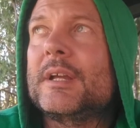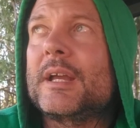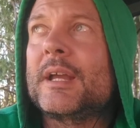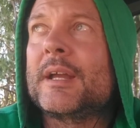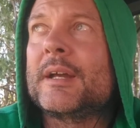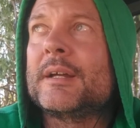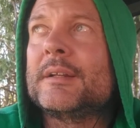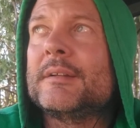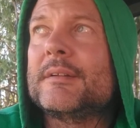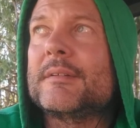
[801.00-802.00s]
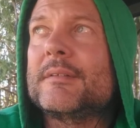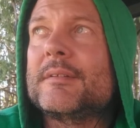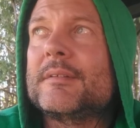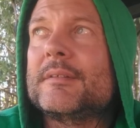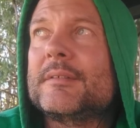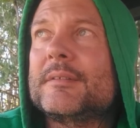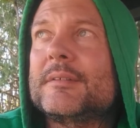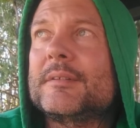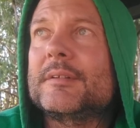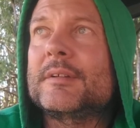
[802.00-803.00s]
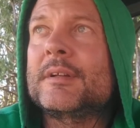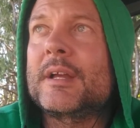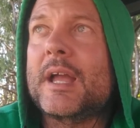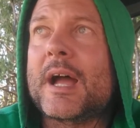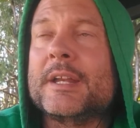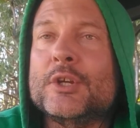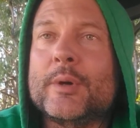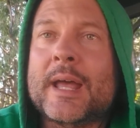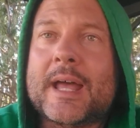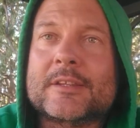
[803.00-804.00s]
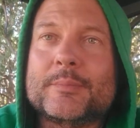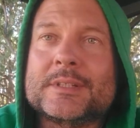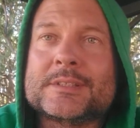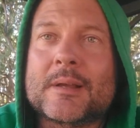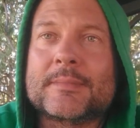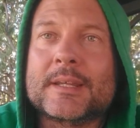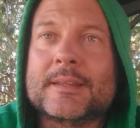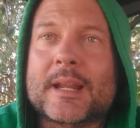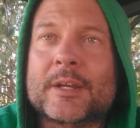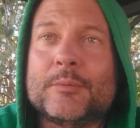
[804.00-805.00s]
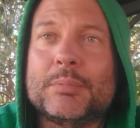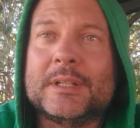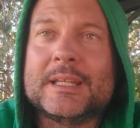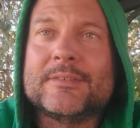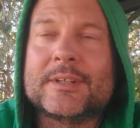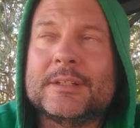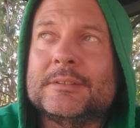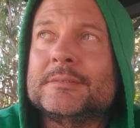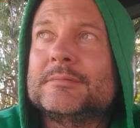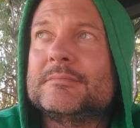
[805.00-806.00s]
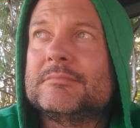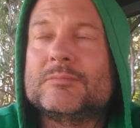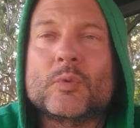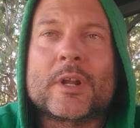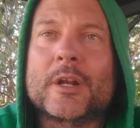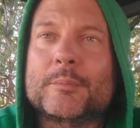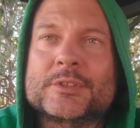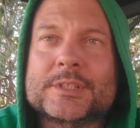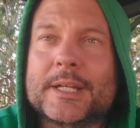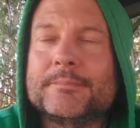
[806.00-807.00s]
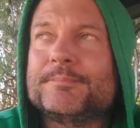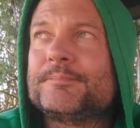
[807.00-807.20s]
And I knew it had to be something that I could believe in 100%.